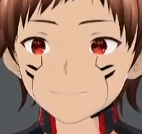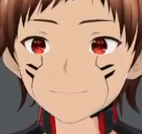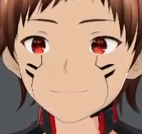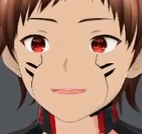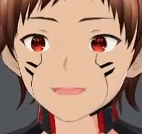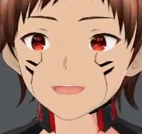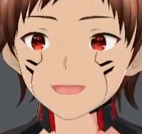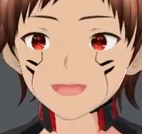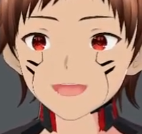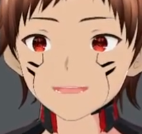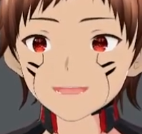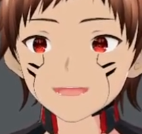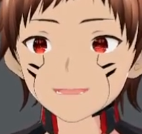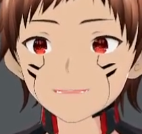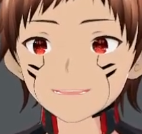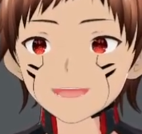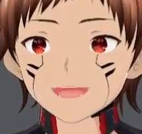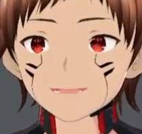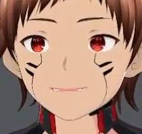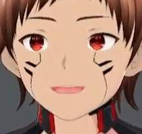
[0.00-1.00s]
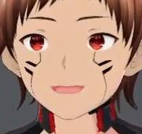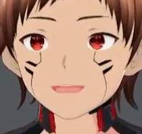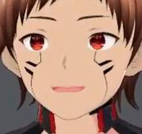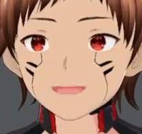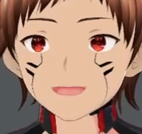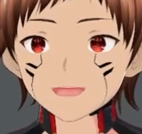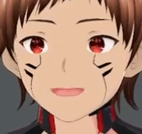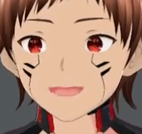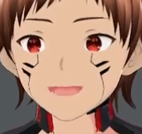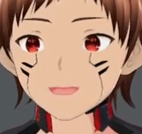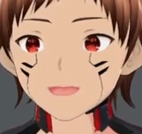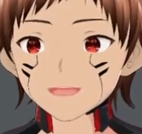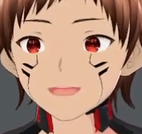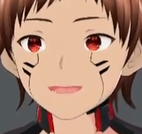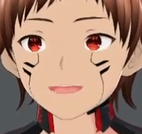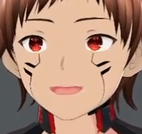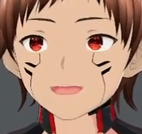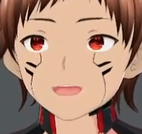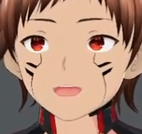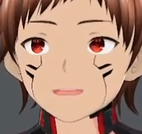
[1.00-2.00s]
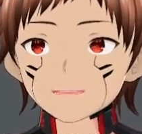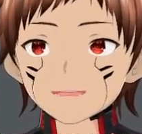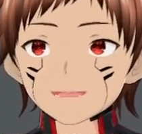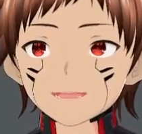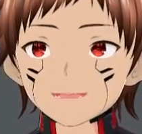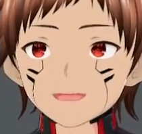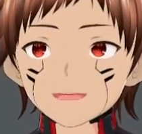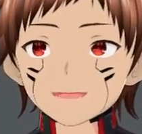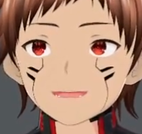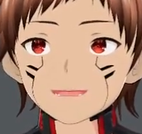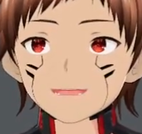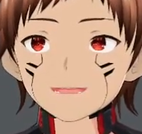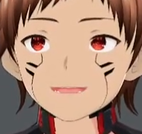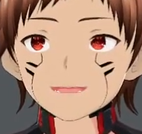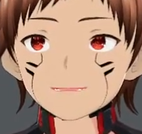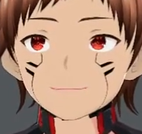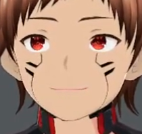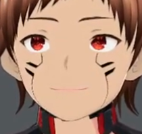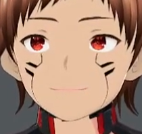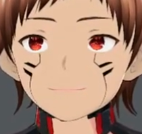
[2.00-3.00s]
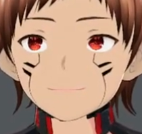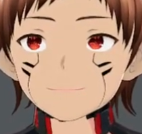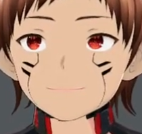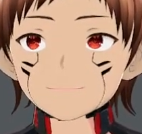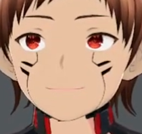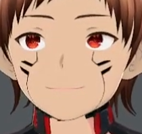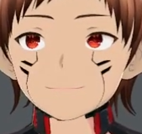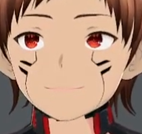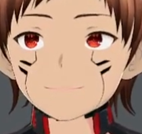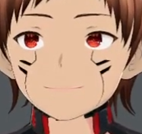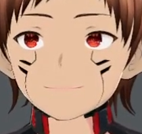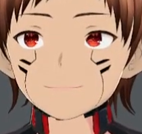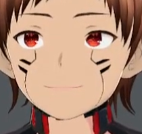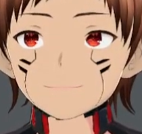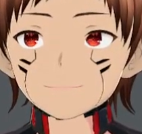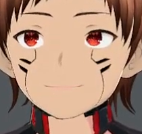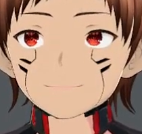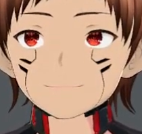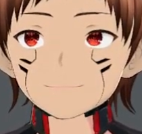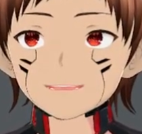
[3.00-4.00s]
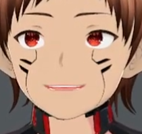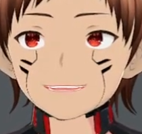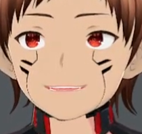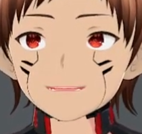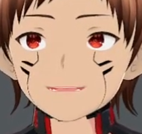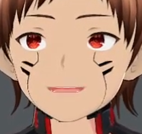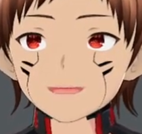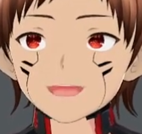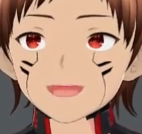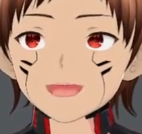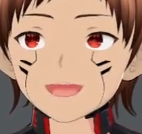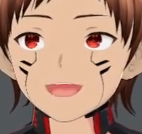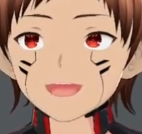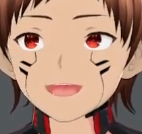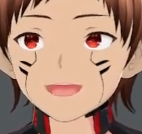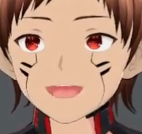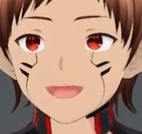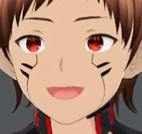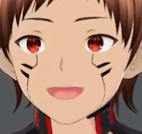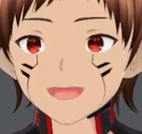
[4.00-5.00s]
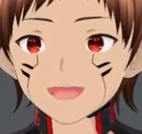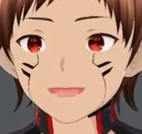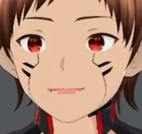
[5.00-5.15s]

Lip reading: Modern Val's probably gonna be mostly be led by